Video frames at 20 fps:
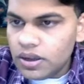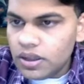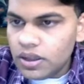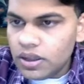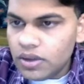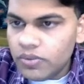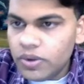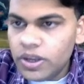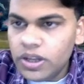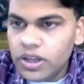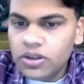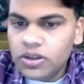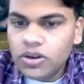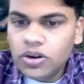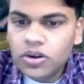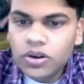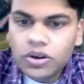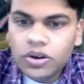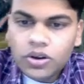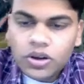We'll
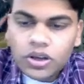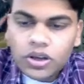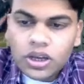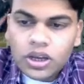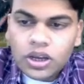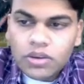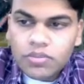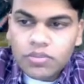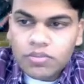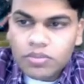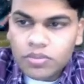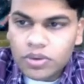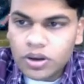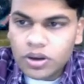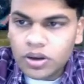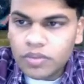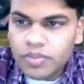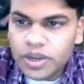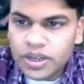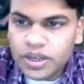go
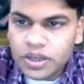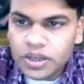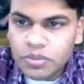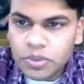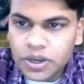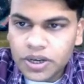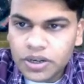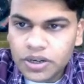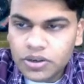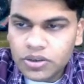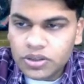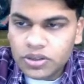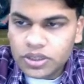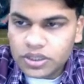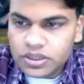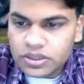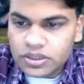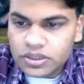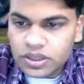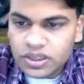a bit deeper into
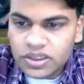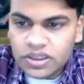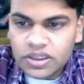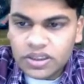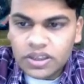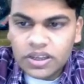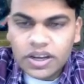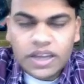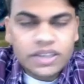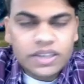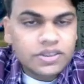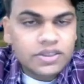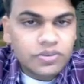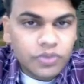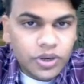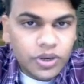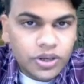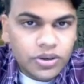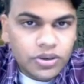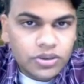this in the next
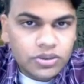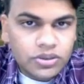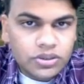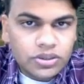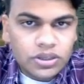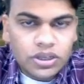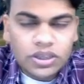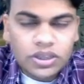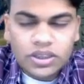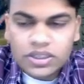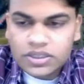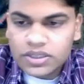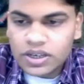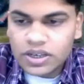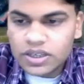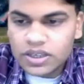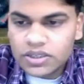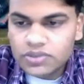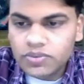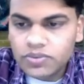videos in the
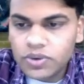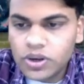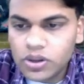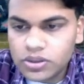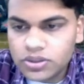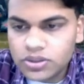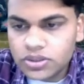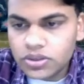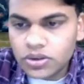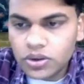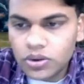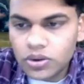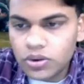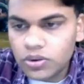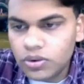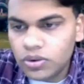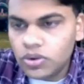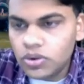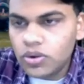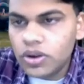series. We'll also
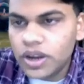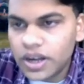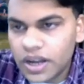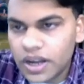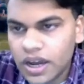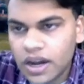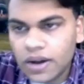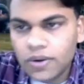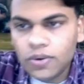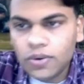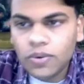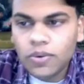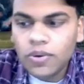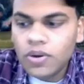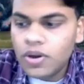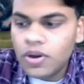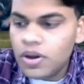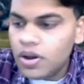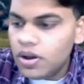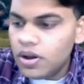look at how
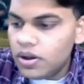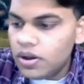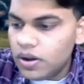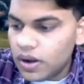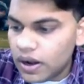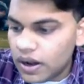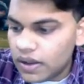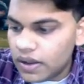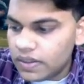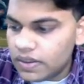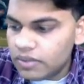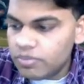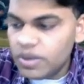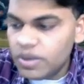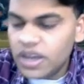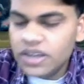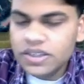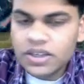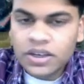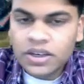the
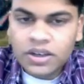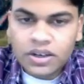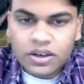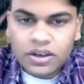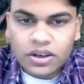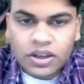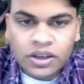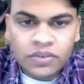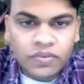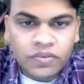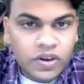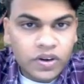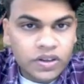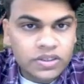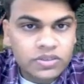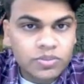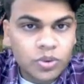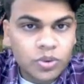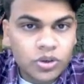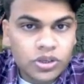Bayesian
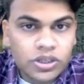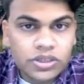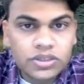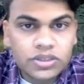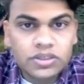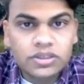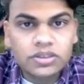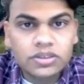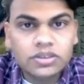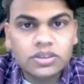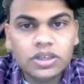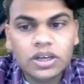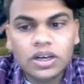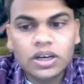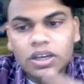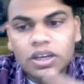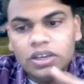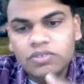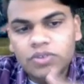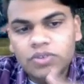inference models
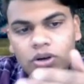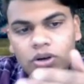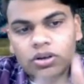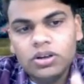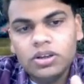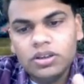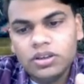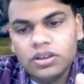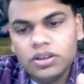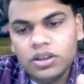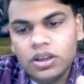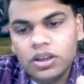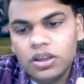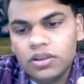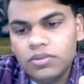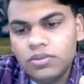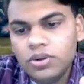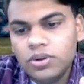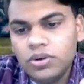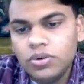evolved
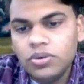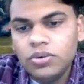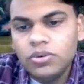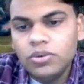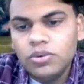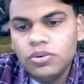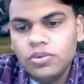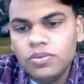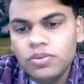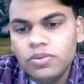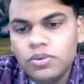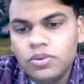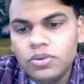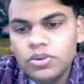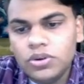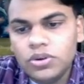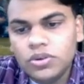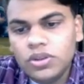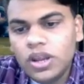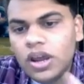through
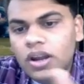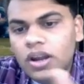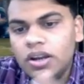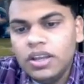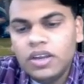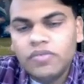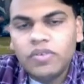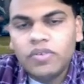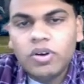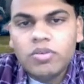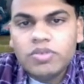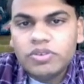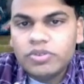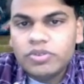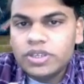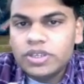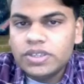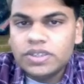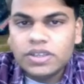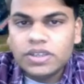the earlier forms,
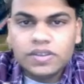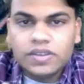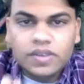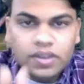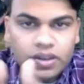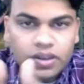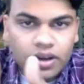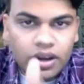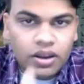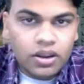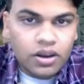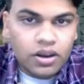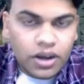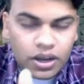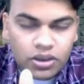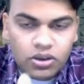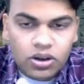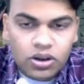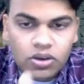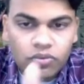which is just the
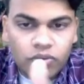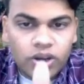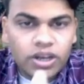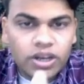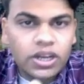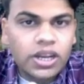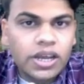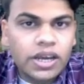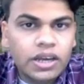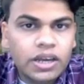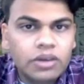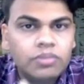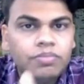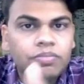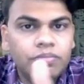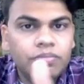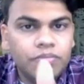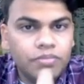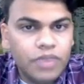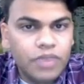regular vanilla
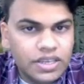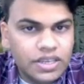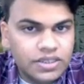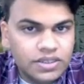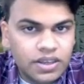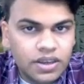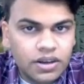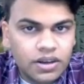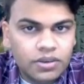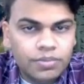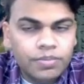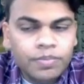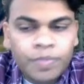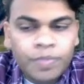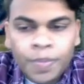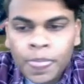Bayes theorem,